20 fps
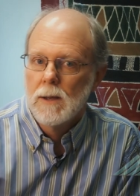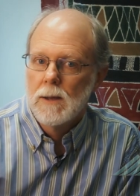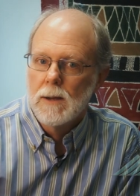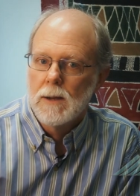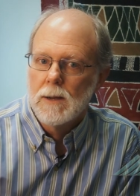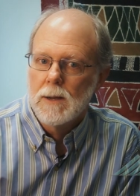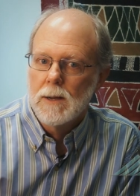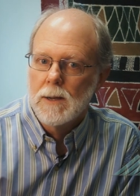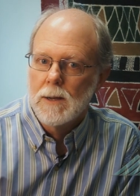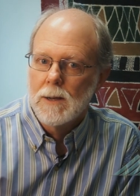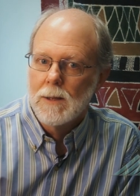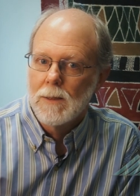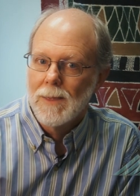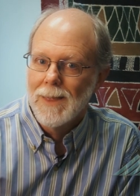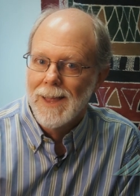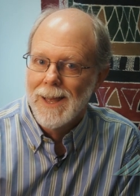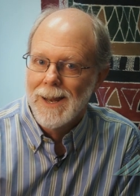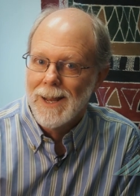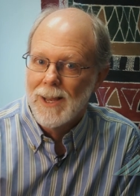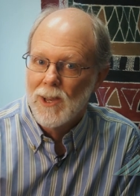uh,
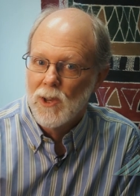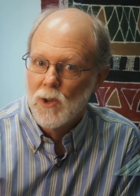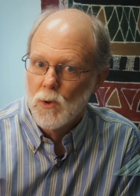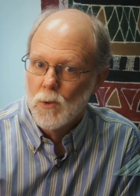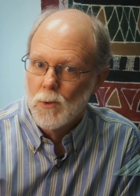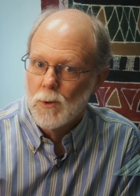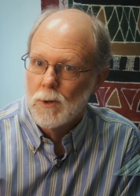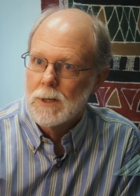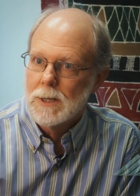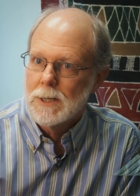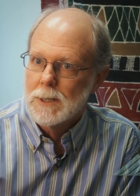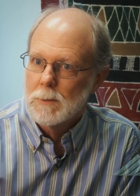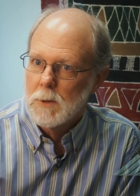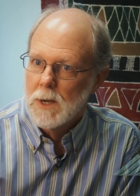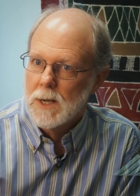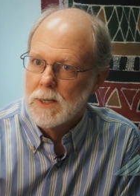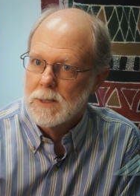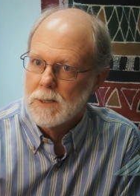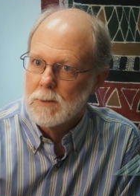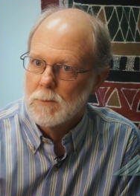that a cure is
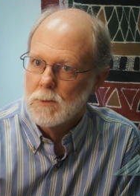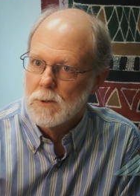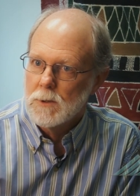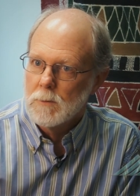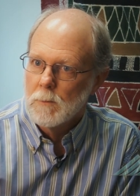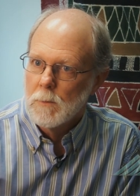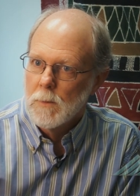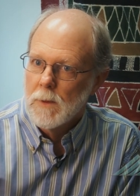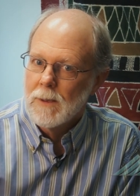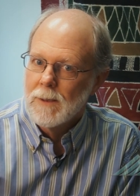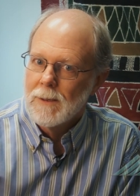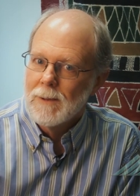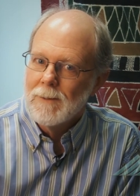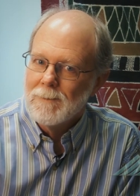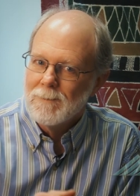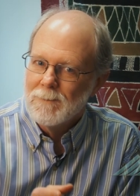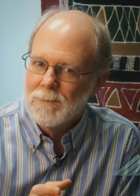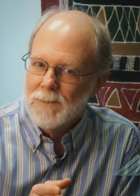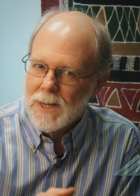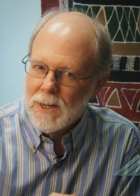possible
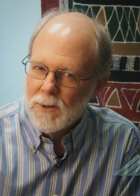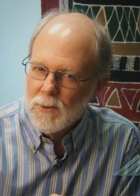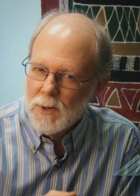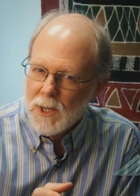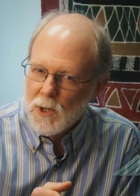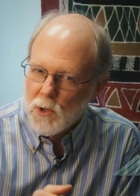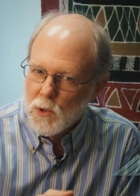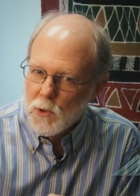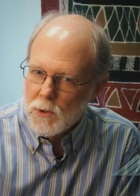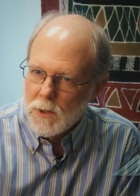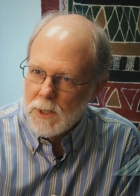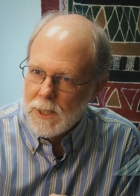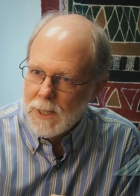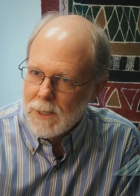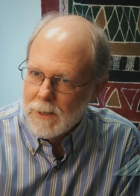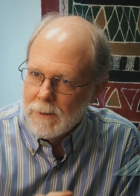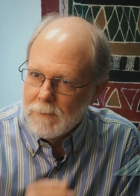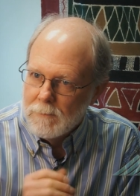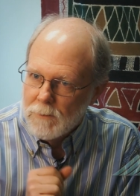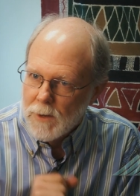very early in
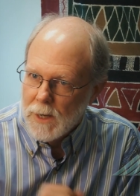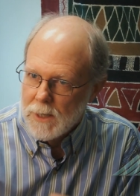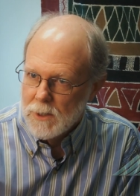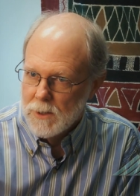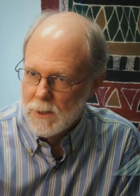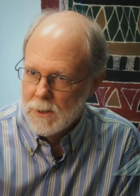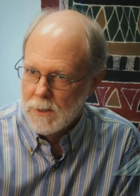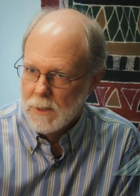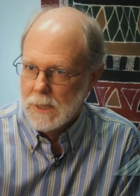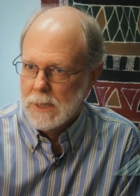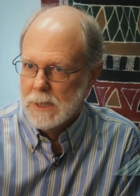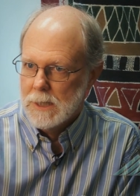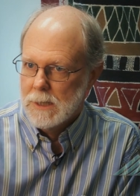infection like